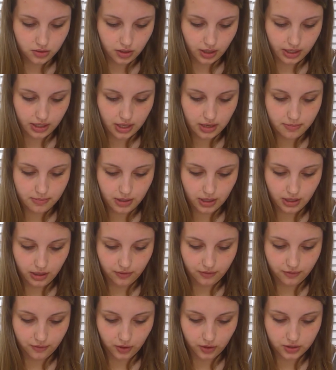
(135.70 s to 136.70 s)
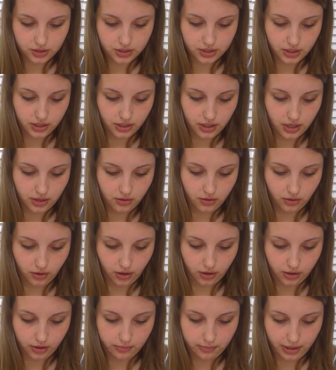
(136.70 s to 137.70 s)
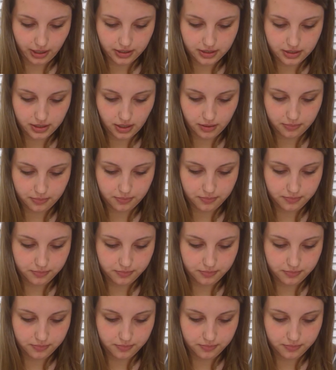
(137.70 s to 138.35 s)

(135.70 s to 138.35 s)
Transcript: I keep getting first and kindergarten mixed up